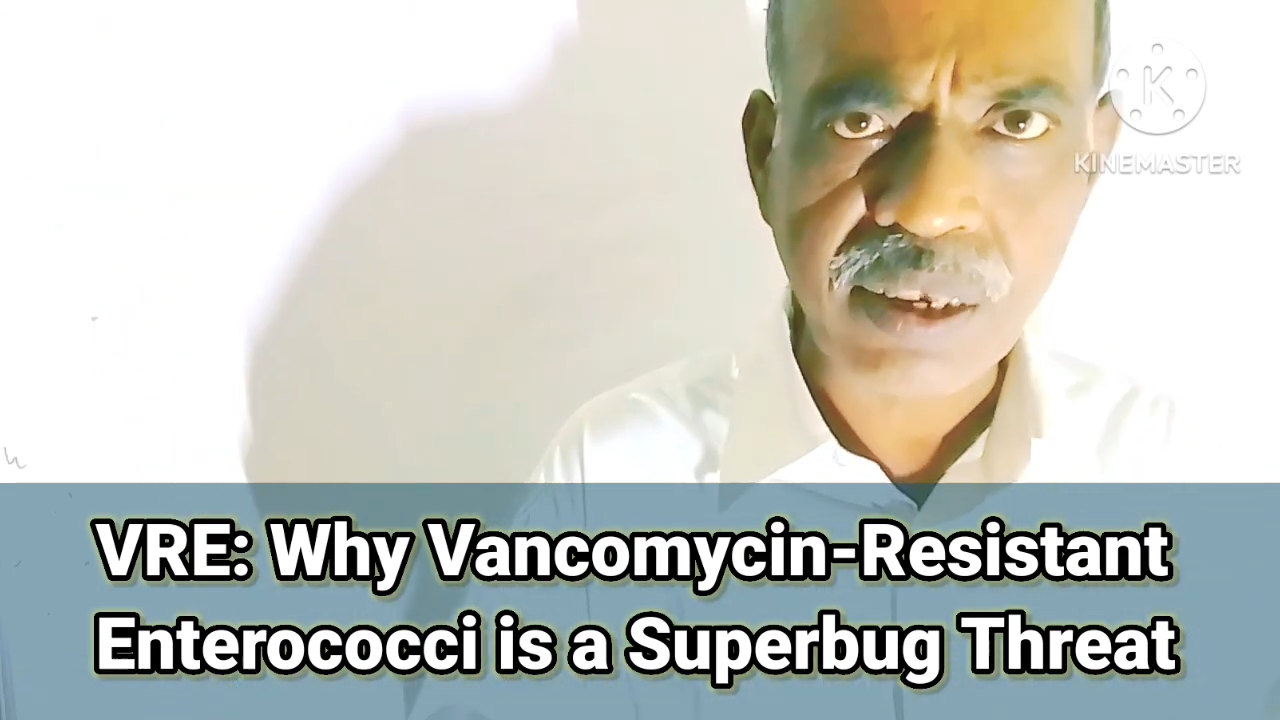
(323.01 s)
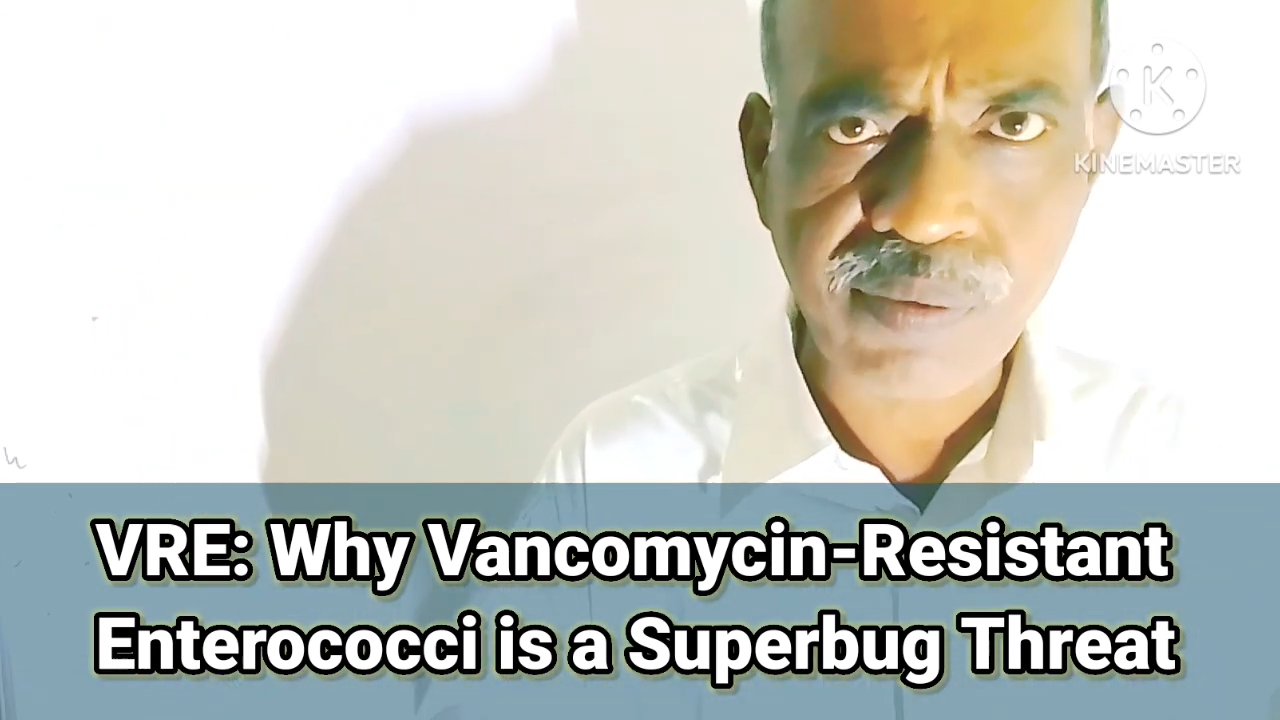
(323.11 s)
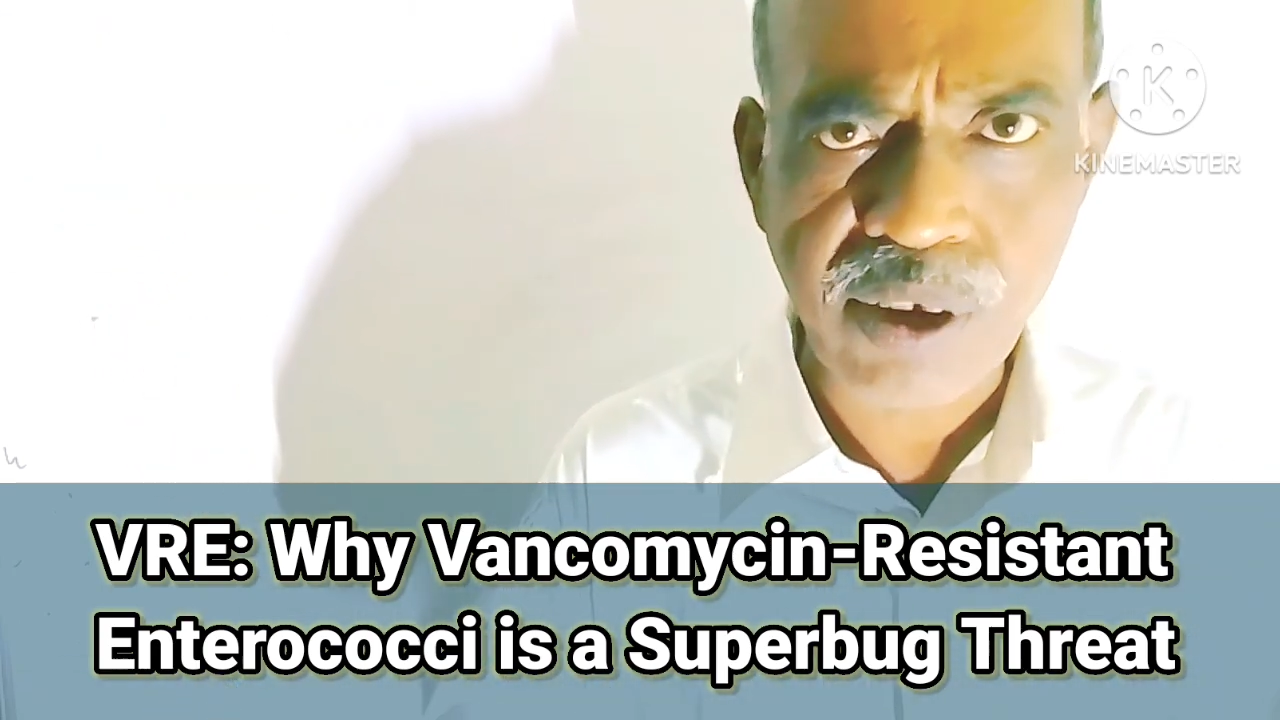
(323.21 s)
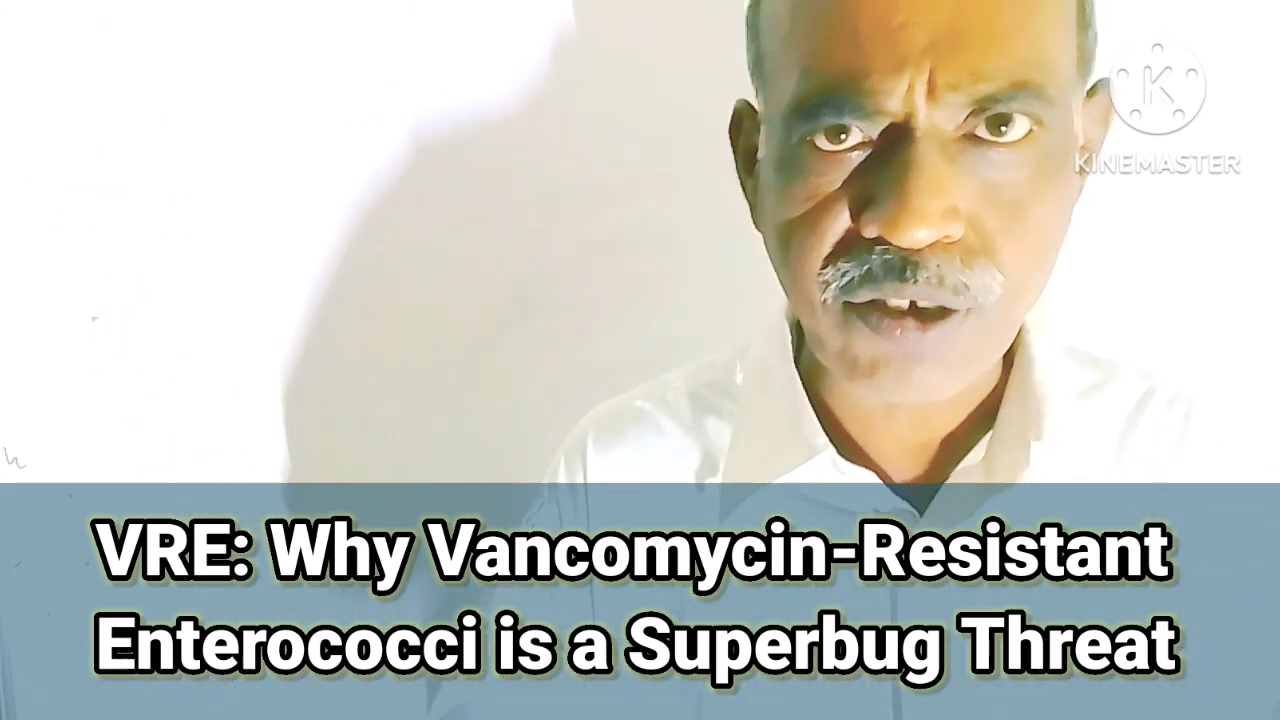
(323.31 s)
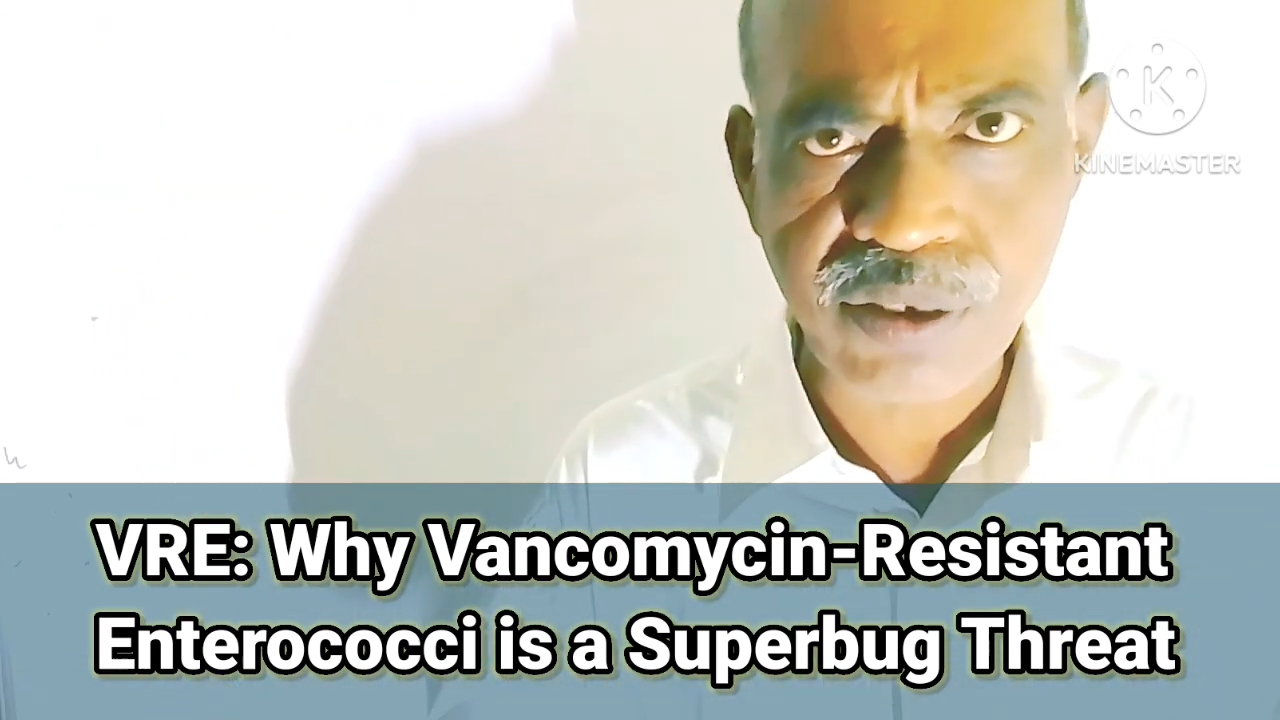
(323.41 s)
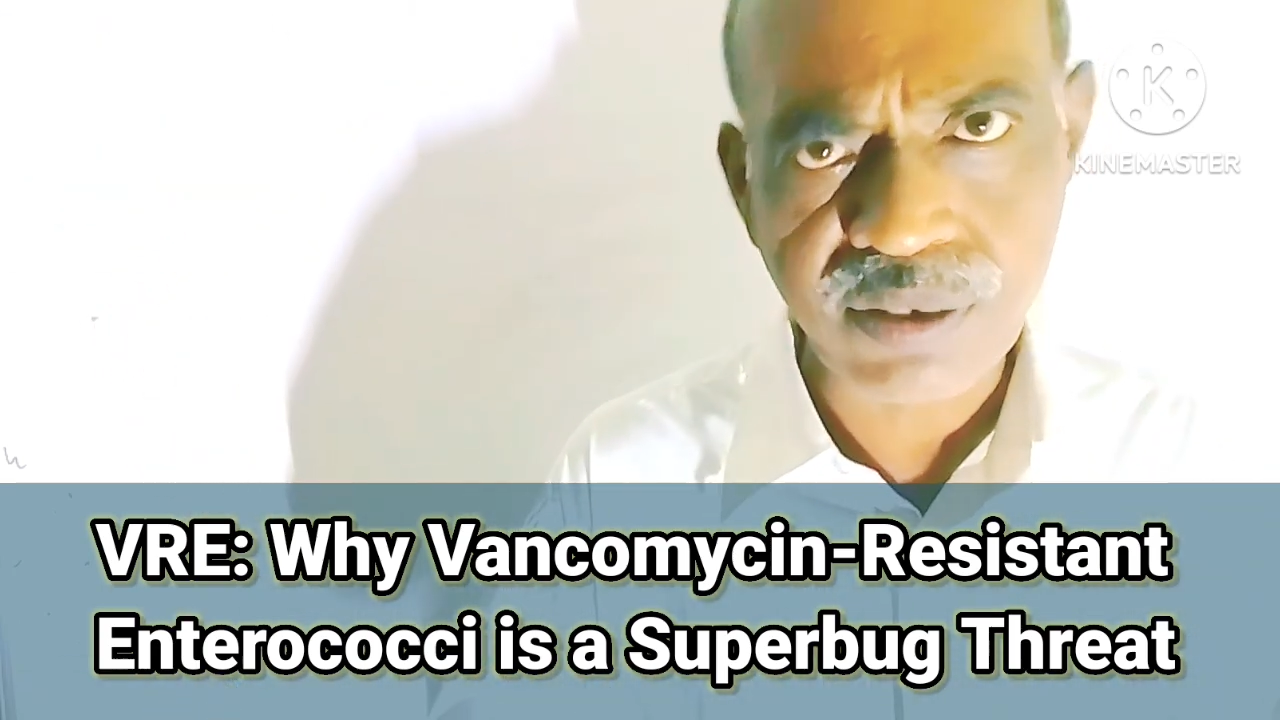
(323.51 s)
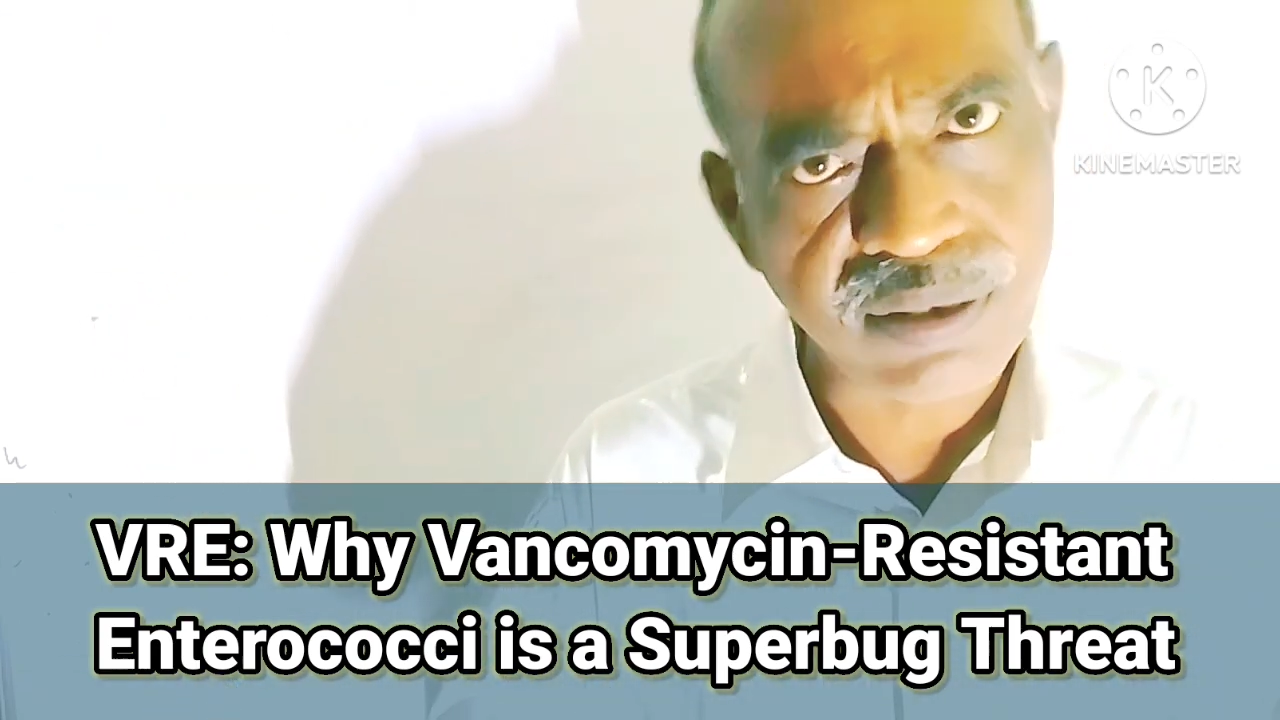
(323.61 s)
infections